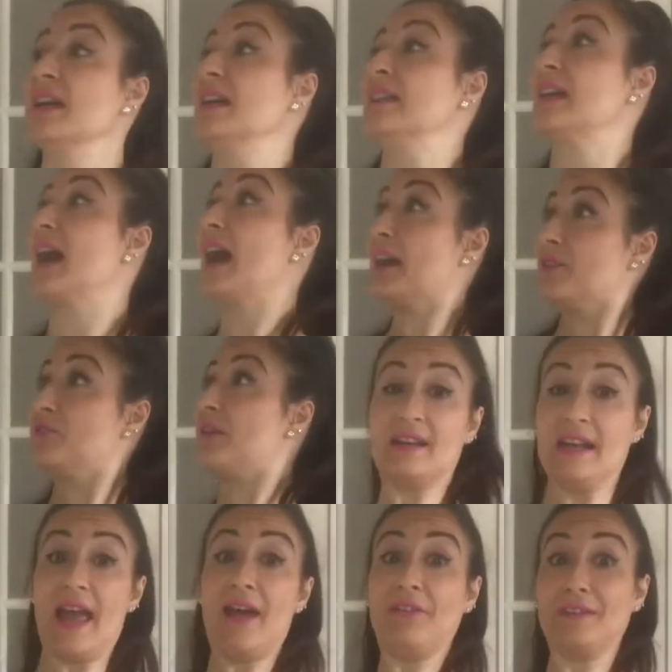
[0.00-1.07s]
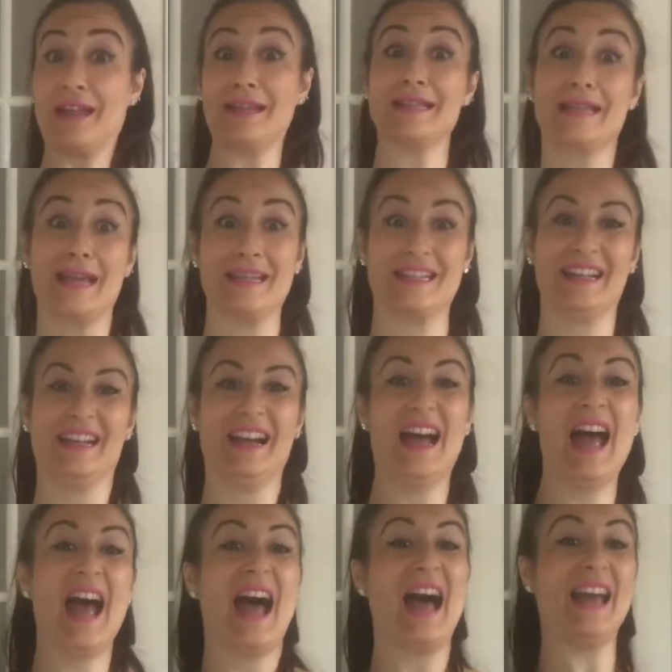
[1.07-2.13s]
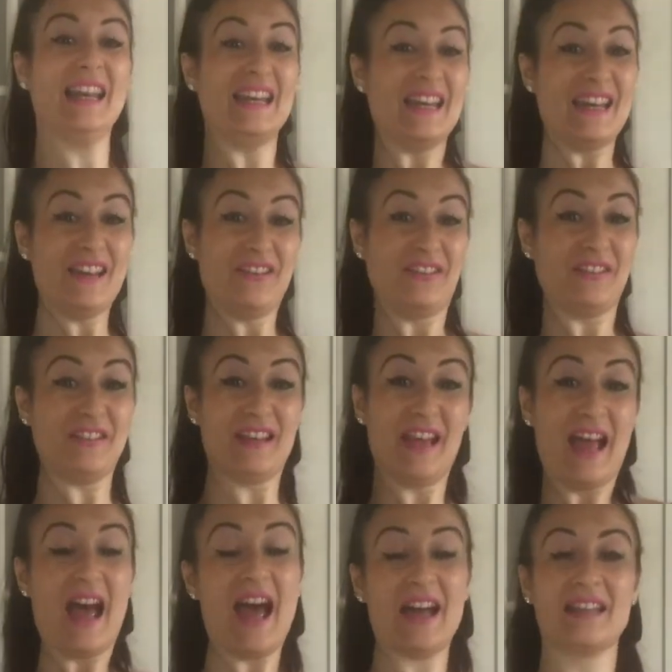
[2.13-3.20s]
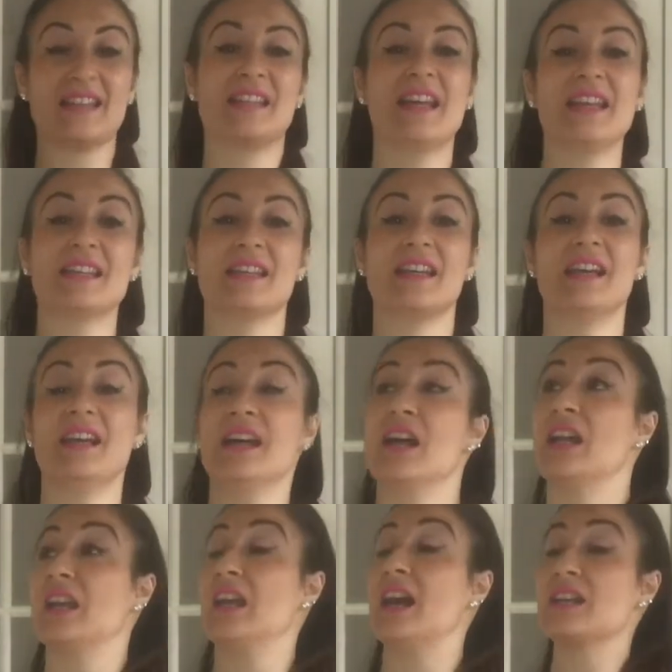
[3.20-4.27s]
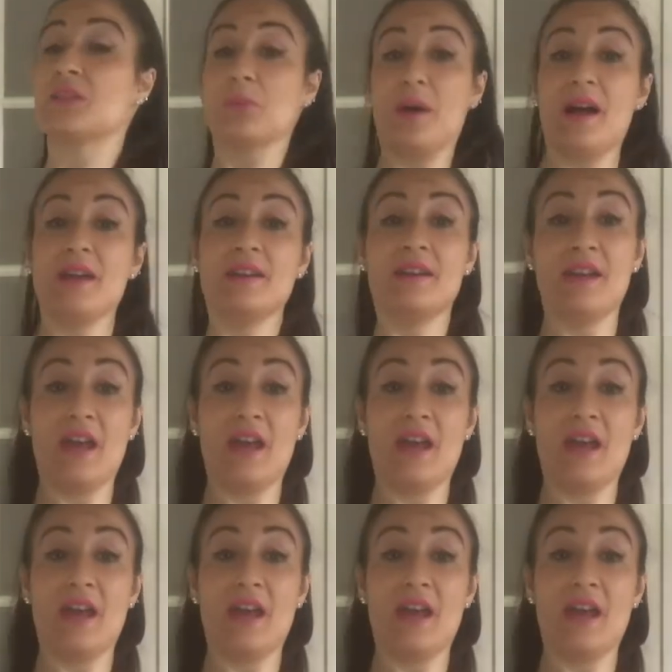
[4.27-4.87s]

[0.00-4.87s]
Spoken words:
Diagonal left and center. And lift and center. Last one.